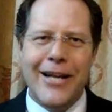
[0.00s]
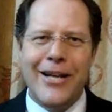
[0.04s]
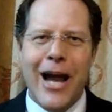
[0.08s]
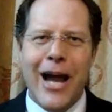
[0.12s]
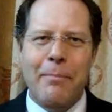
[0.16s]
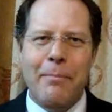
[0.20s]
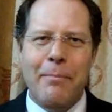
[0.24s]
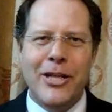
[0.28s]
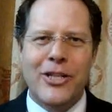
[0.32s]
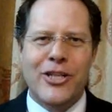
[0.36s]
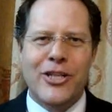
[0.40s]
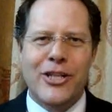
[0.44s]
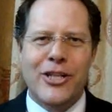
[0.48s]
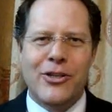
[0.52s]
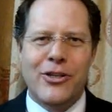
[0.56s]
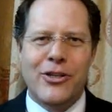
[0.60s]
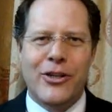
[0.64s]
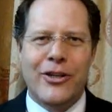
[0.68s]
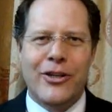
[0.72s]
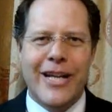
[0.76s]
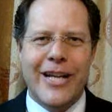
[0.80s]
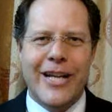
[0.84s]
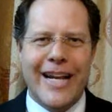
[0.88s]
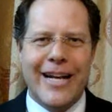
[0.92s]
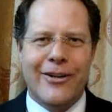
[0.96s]
Not much
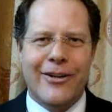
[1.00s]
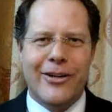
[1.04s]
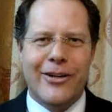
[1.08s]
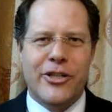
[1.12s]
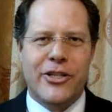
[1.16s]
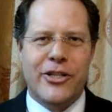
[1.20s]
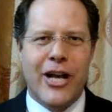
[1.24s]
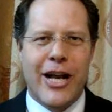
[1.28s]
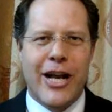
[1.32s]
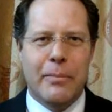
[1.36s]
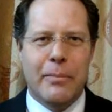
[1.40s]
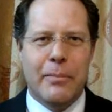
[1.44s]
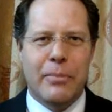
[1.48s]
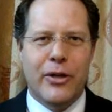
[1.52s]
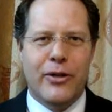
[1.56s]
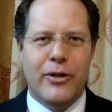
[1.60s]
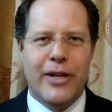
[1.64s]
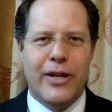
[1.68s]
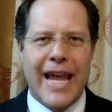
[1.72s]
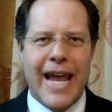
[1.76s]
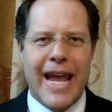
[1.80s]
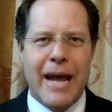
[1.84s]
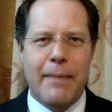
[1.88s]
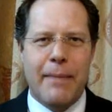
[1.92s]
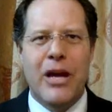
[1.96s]
uncertainty here at China
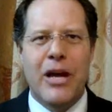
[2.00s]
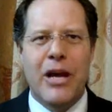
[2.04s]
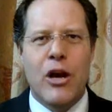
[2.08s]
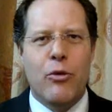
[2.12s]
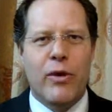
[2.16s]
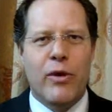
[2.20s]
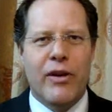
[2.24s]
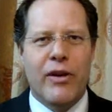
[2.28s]
Boot Camp.